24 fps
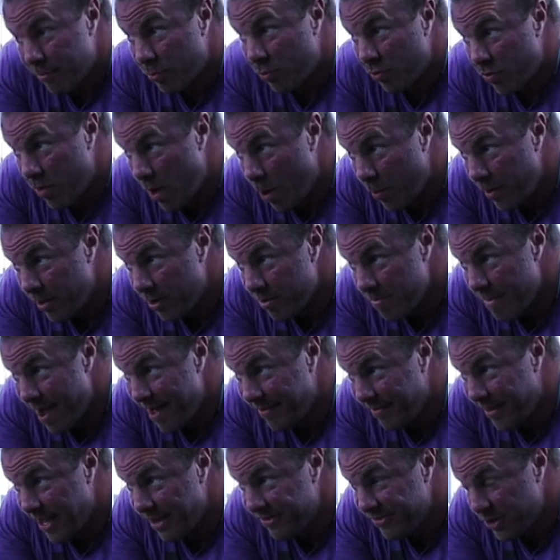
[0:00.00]
and I'm rolling with
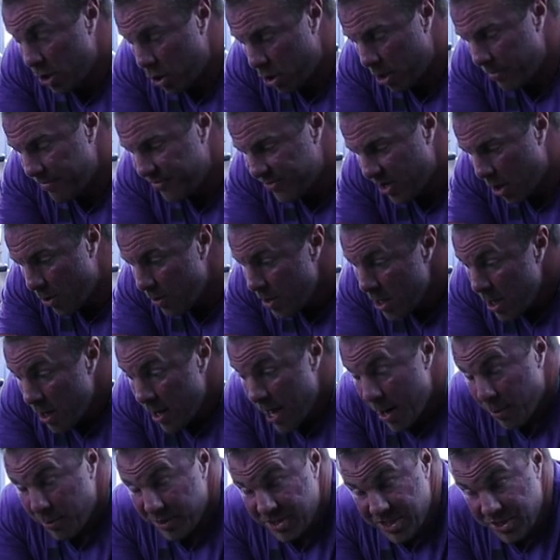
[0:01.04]
my left arm. So
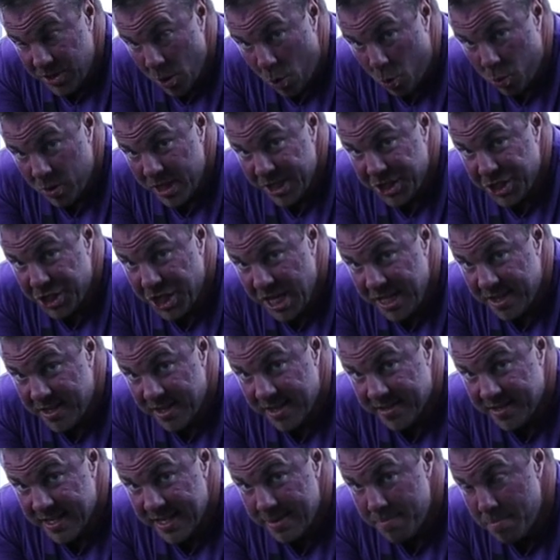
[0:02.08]
we don't wanna cheat
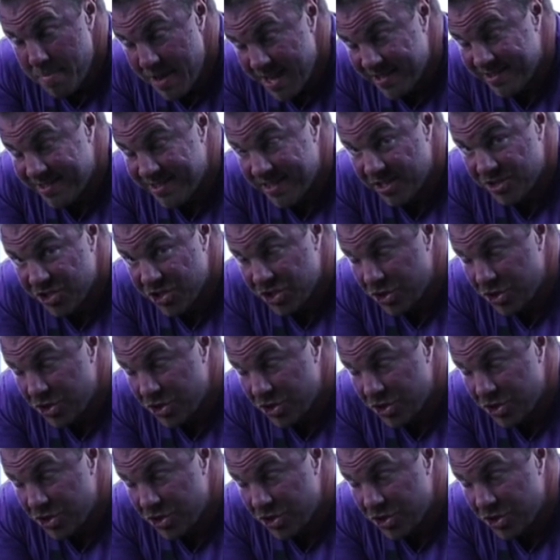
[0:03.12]
this and miss the